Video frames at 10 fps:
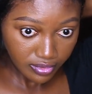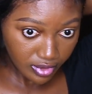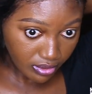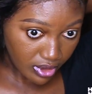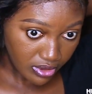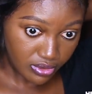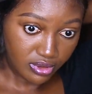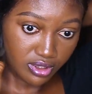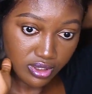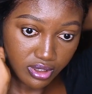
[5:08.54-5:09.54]
I'm going to do
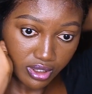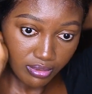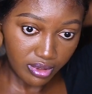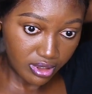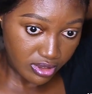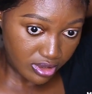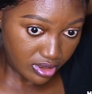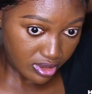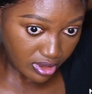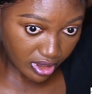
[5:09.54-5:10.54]
the same thing to
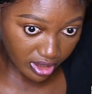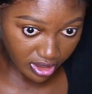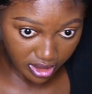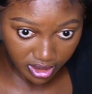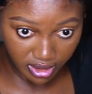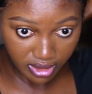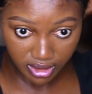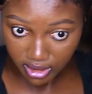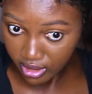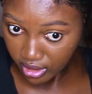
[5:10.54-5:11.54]
this side,
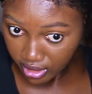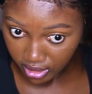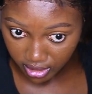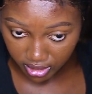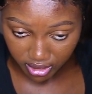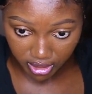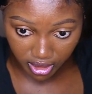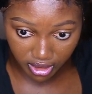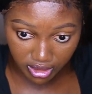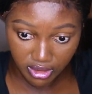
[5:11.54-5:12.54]

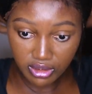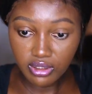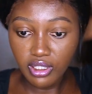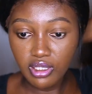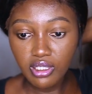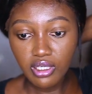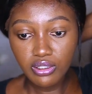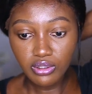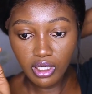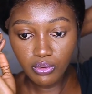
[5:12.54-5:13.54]
and I think
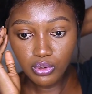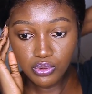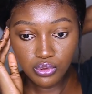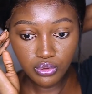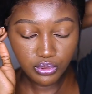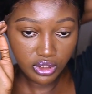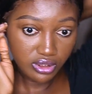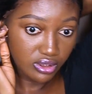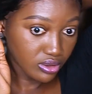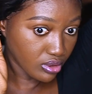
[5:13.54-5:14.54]
I want to hold
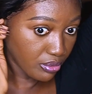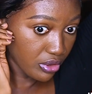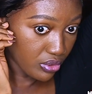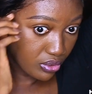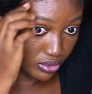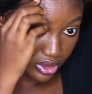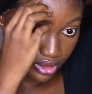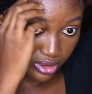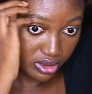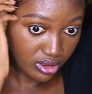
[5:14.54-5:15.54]
it, so I'm going to hold it.
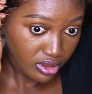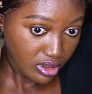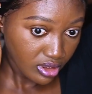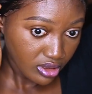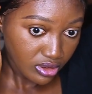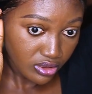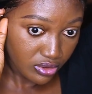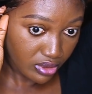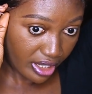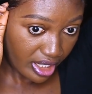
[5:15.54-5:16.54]

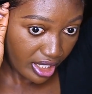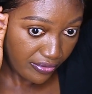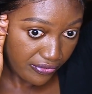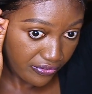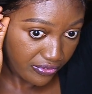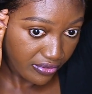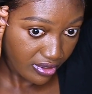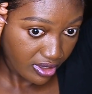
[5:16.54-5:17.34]
So like if